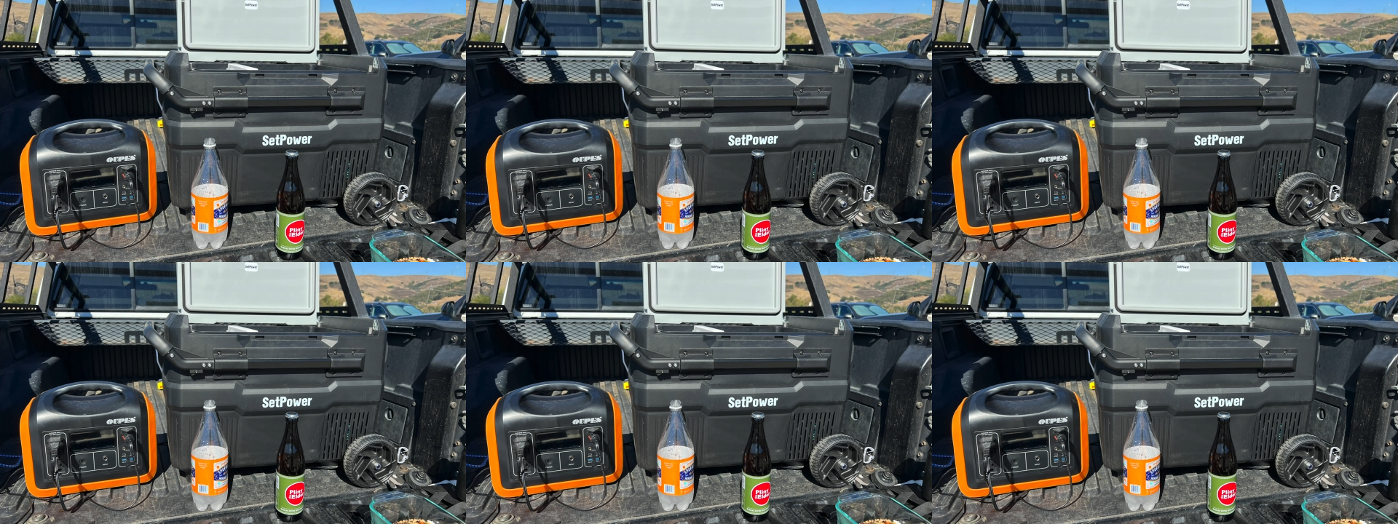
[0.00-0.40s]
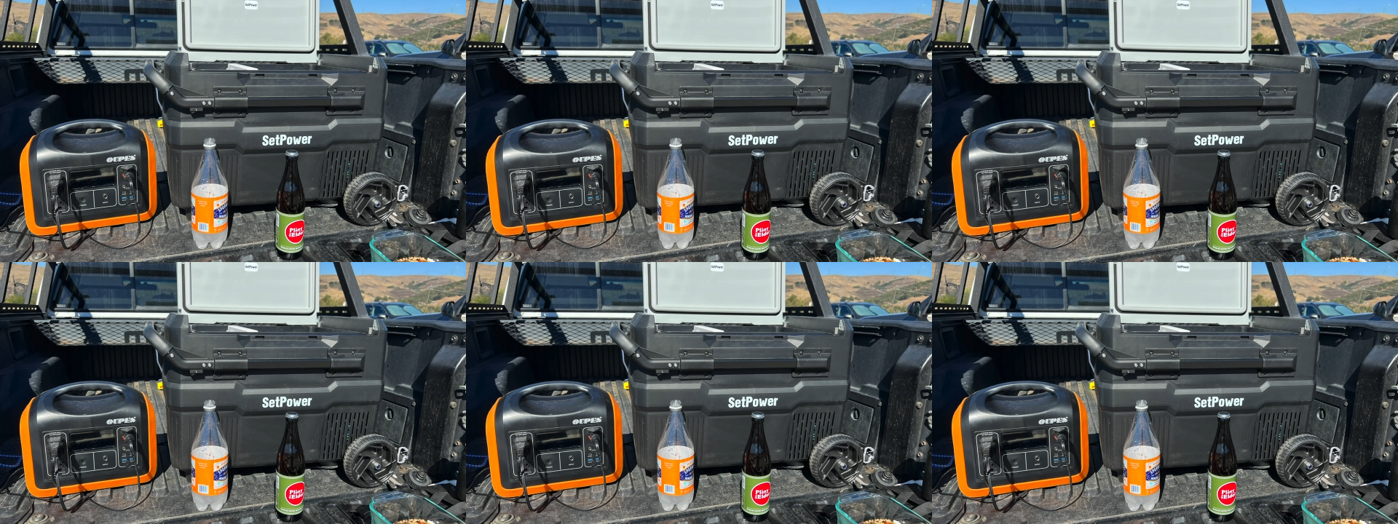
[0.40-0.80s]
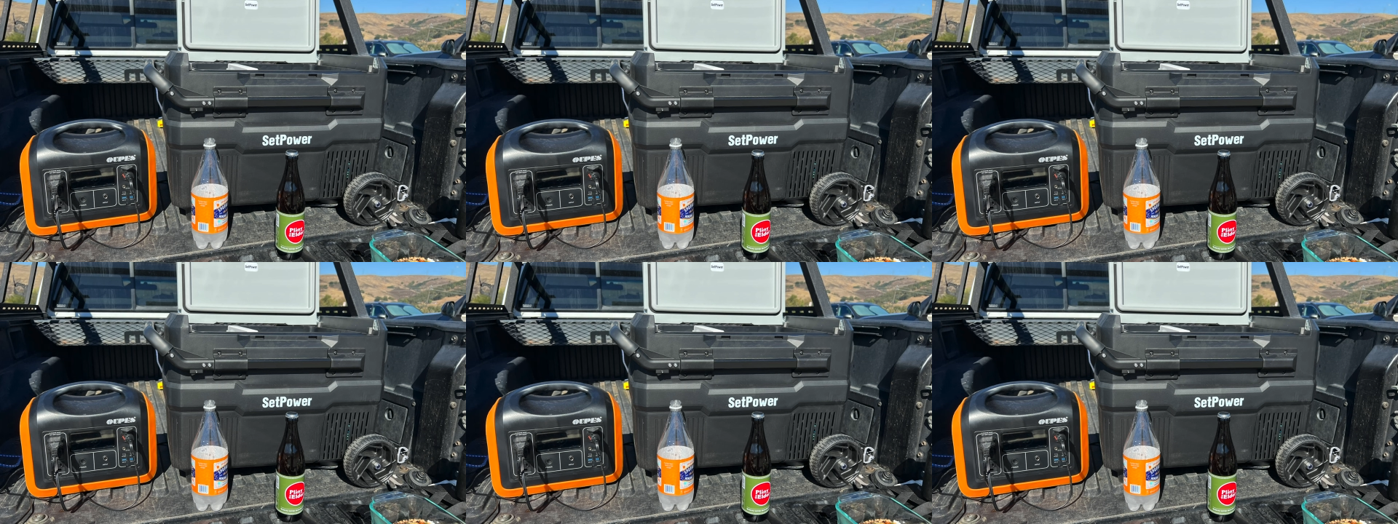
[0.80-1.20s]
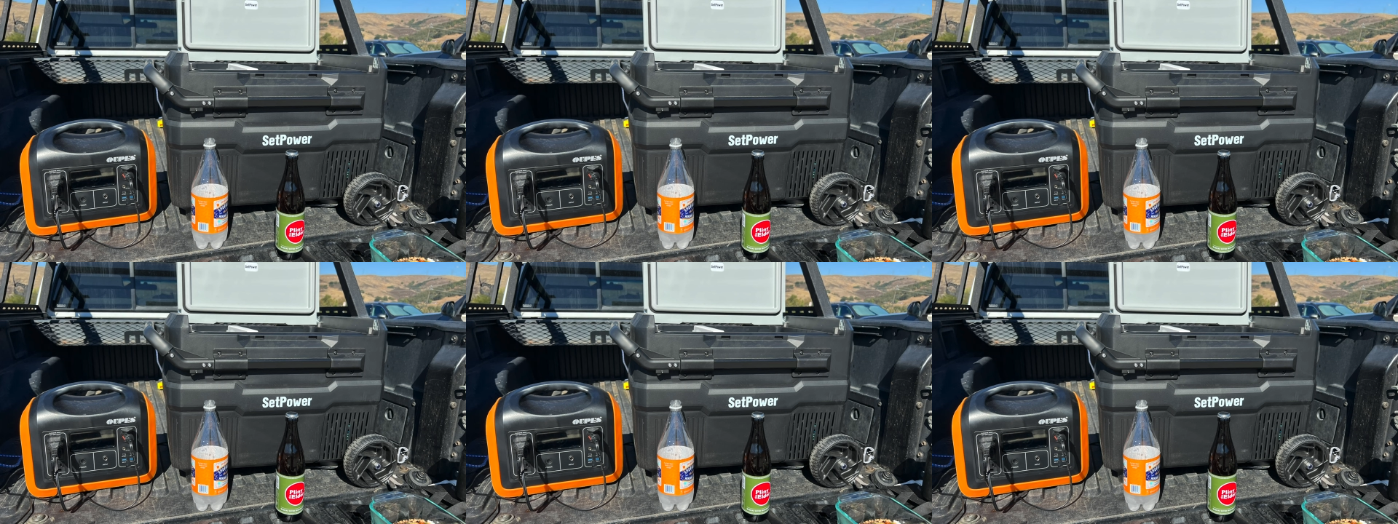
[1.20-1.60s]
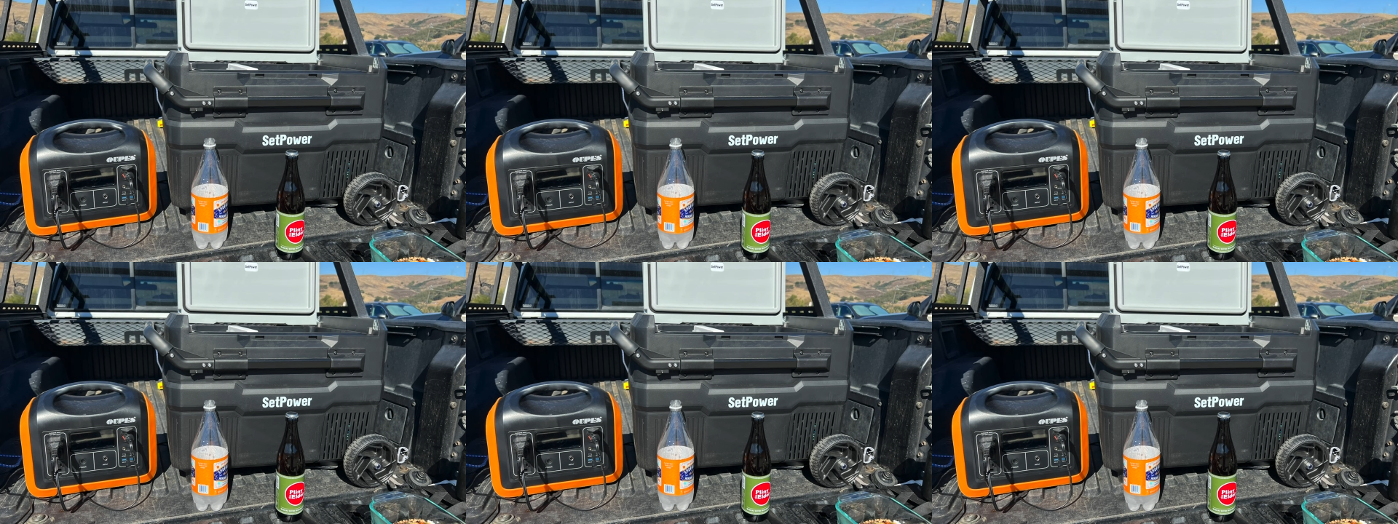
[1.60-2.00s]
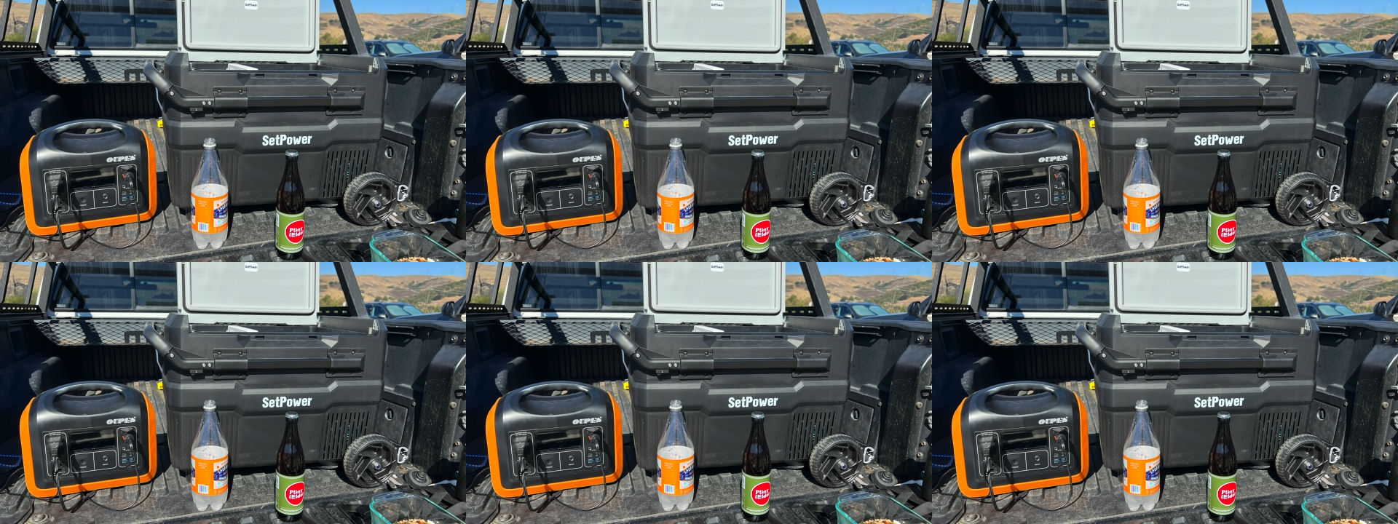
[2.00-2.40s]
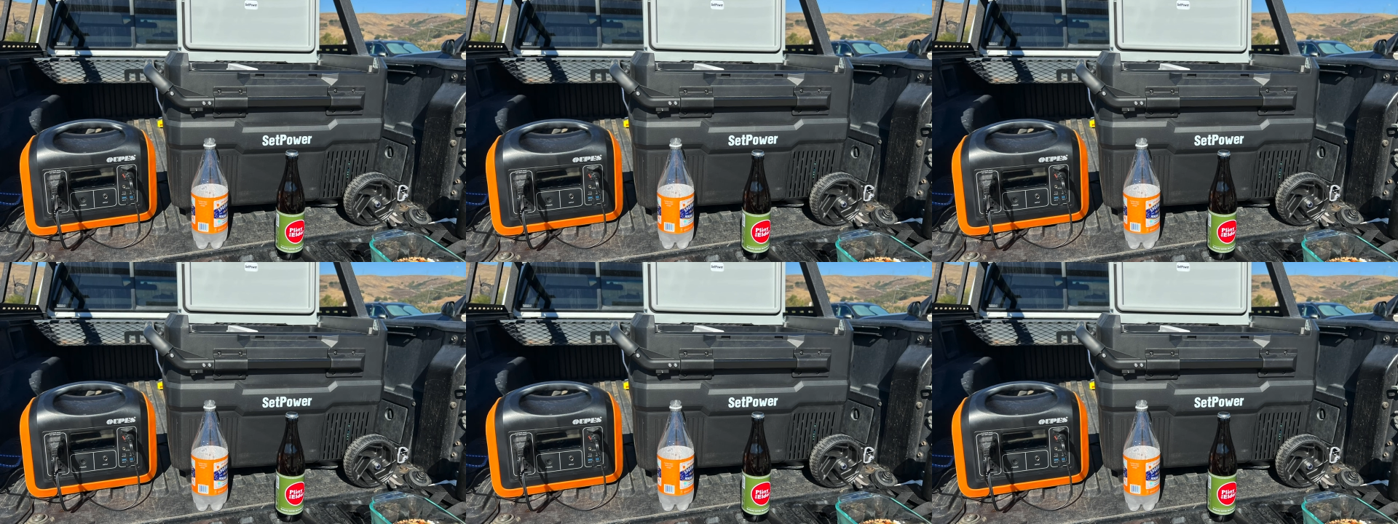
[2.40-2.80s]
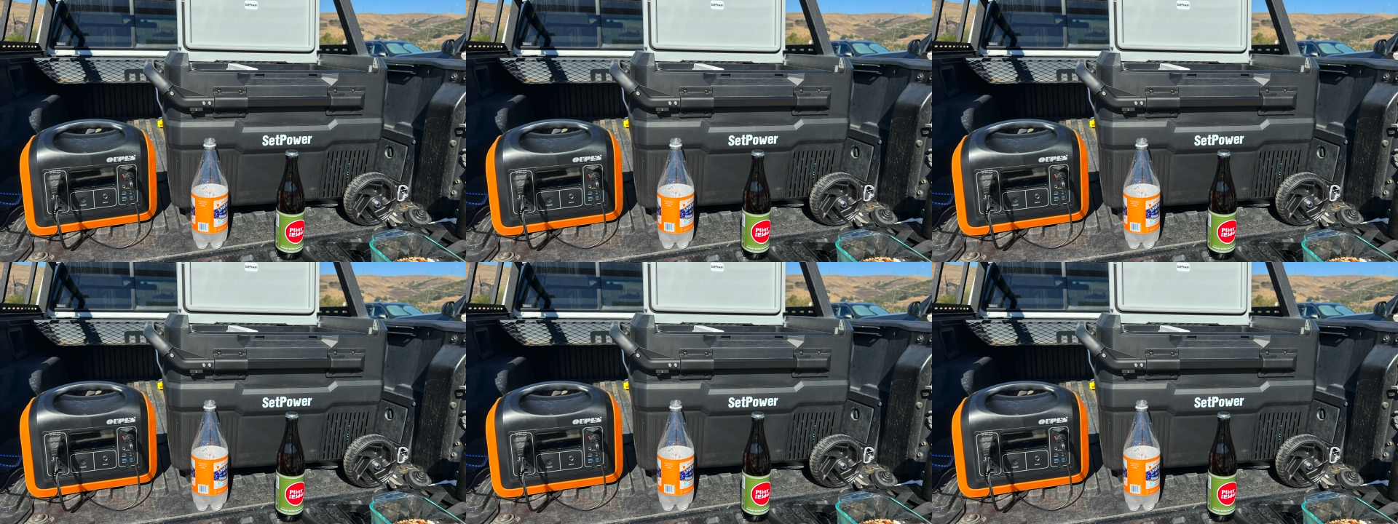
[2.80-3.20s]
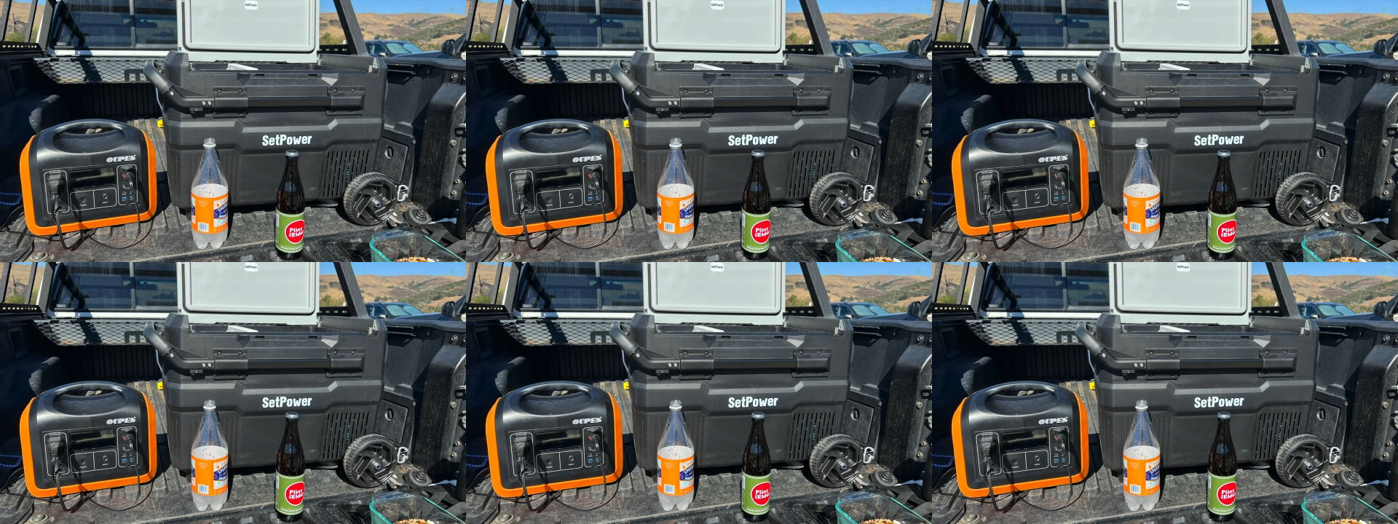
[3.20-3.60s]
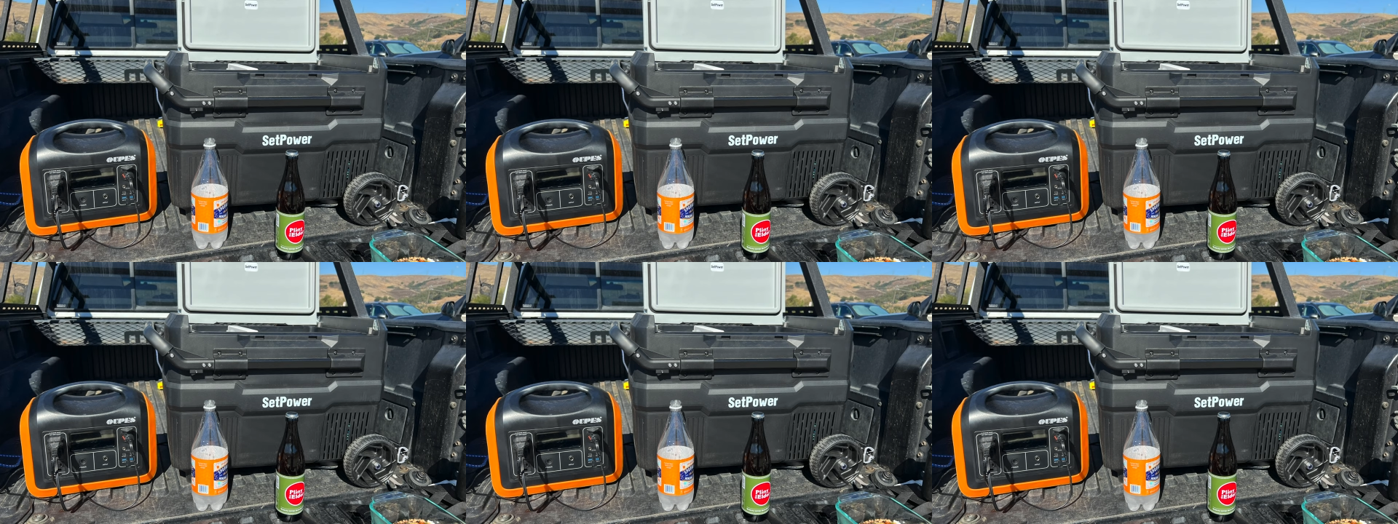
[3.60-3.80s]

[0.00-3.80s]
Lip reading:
Nobody's mouth can be seen.